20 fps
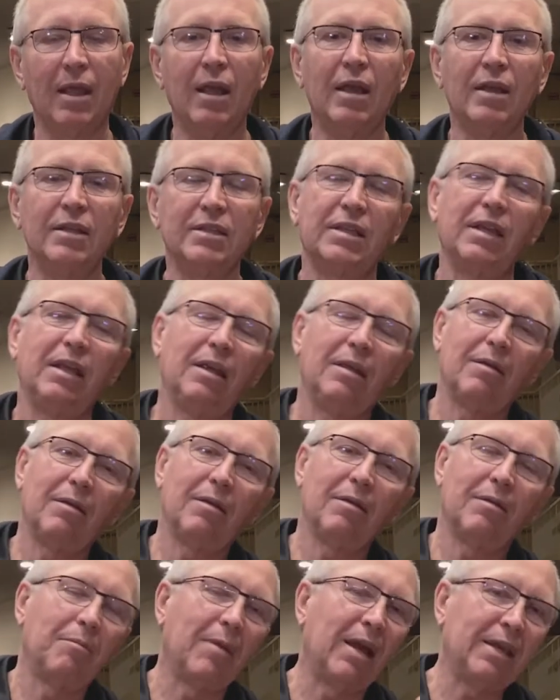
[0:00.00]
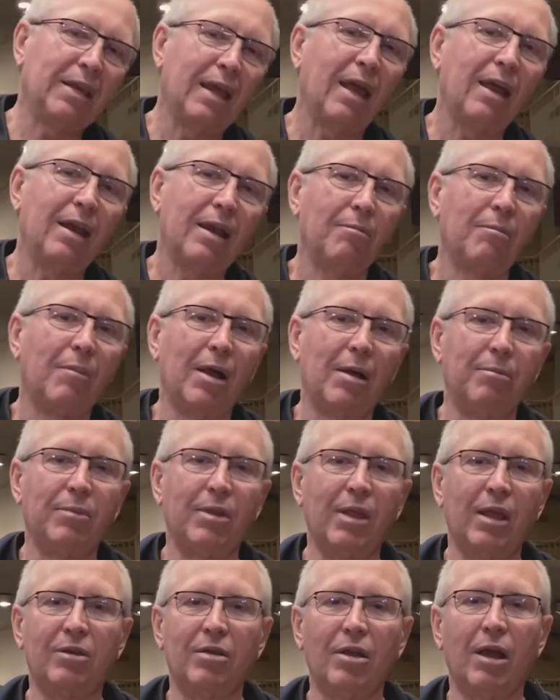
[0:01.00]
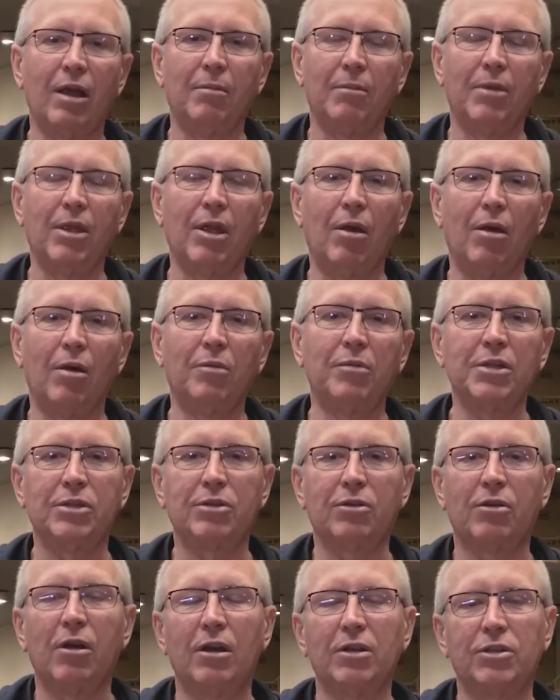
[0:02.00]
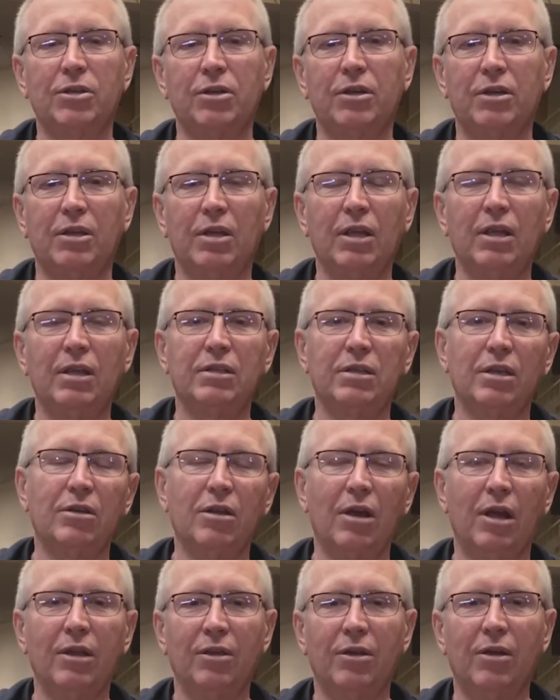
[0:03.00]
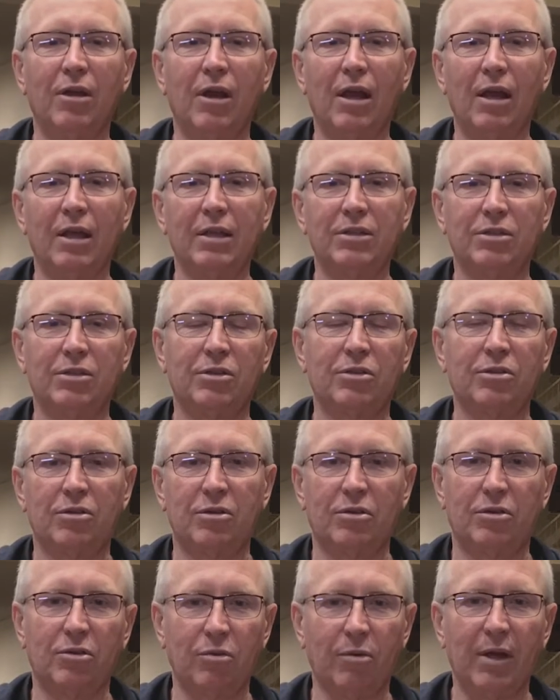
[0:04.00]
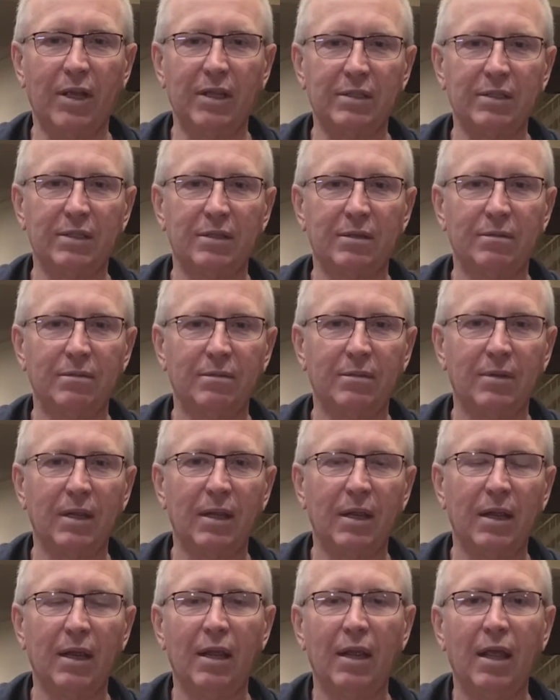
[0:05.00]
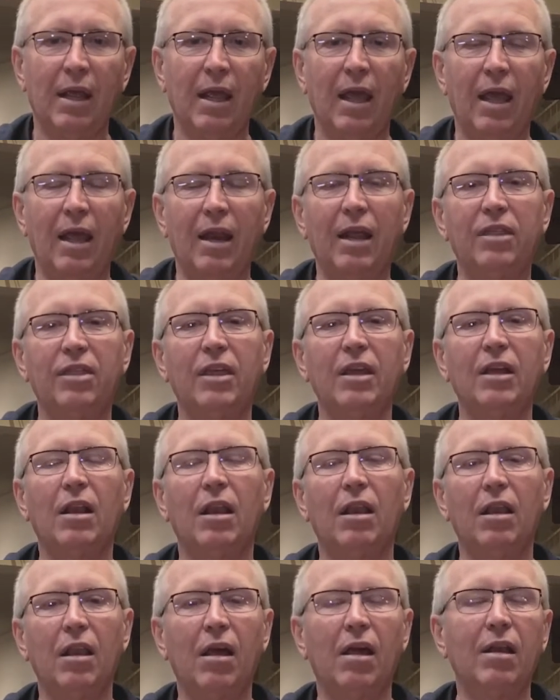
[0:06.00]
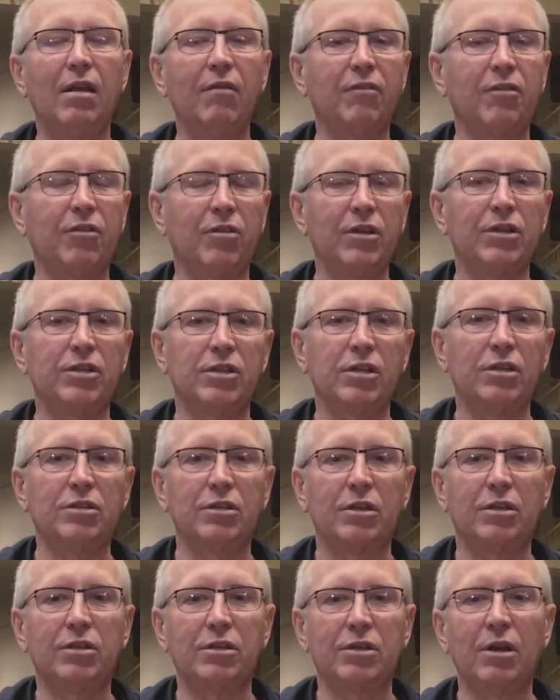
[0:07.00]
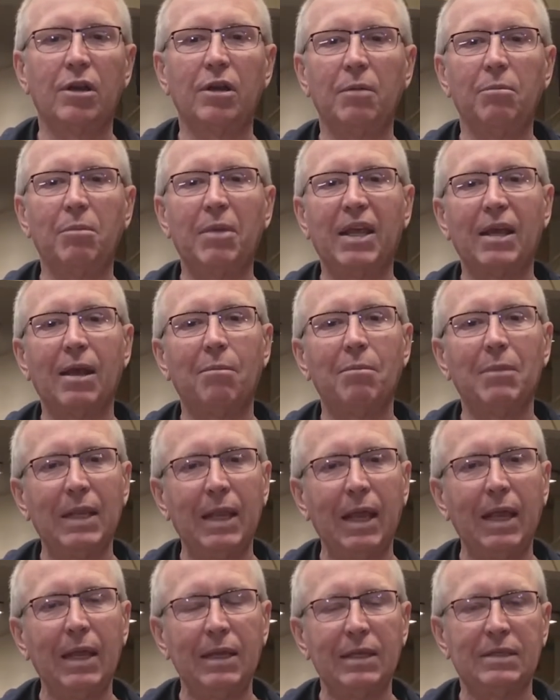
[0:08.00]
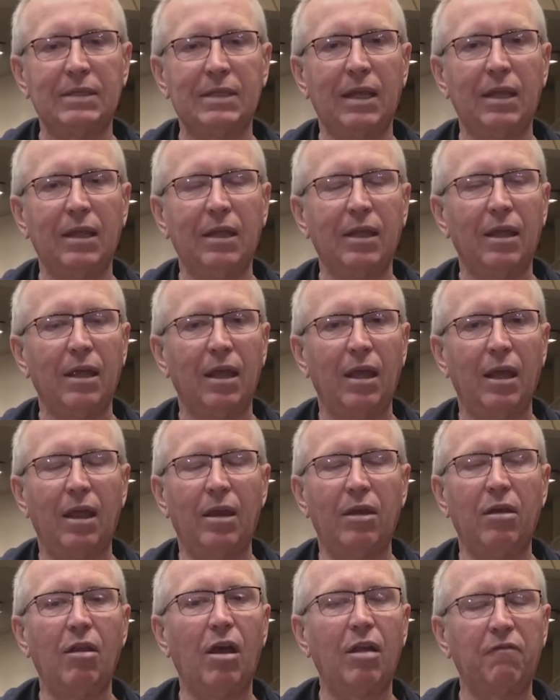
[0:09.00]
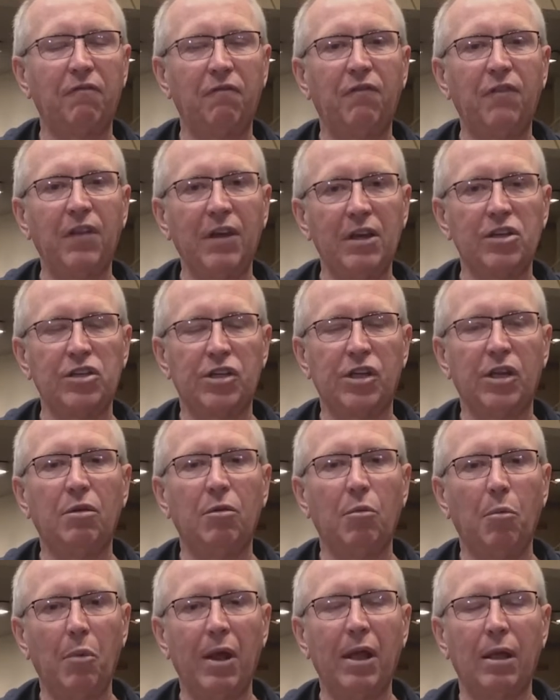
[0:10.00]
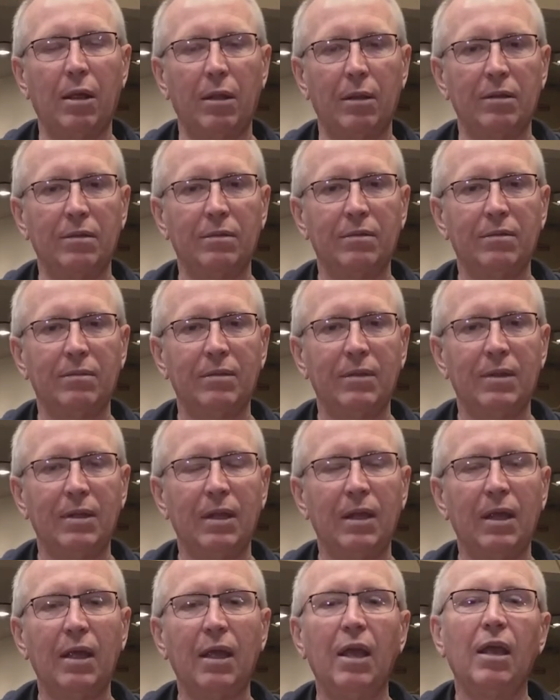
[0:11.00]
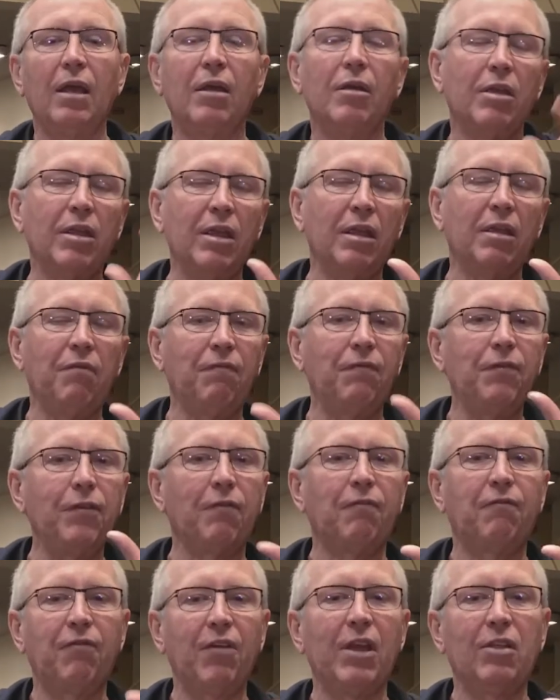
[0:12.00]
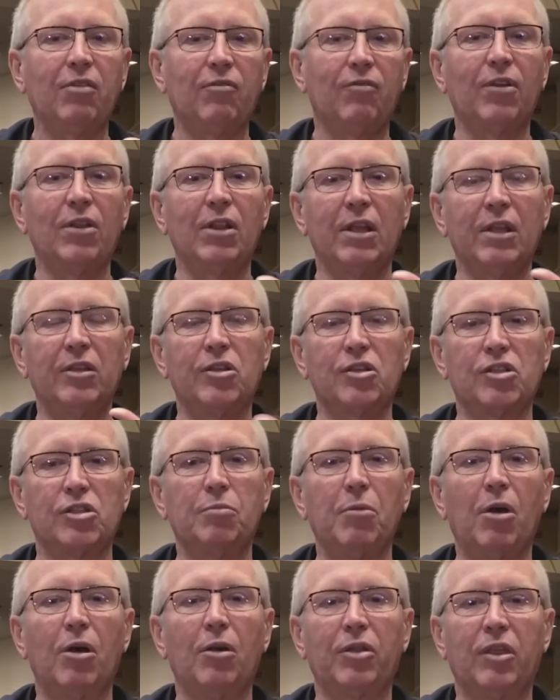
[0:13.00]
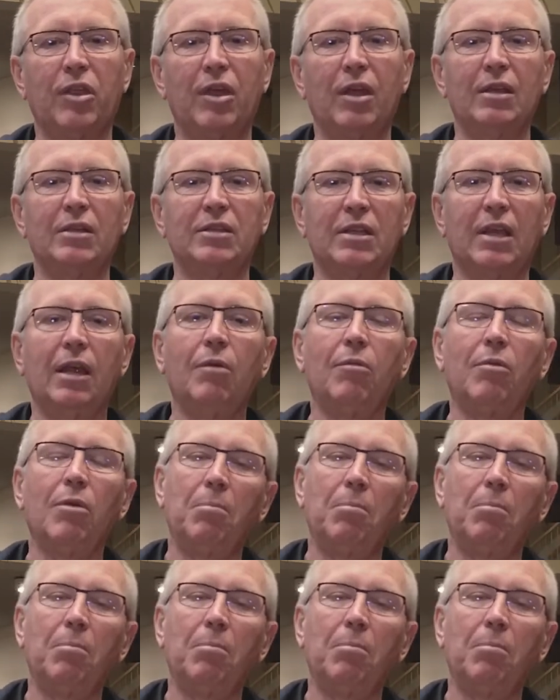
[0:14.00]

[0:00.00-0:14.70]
See, my dad and mom, they taught me, always cross your T's and dot your I's twice. And I think a lot of Christians are starting to become lazy and not finishing well. If you're faithful in the small things, he will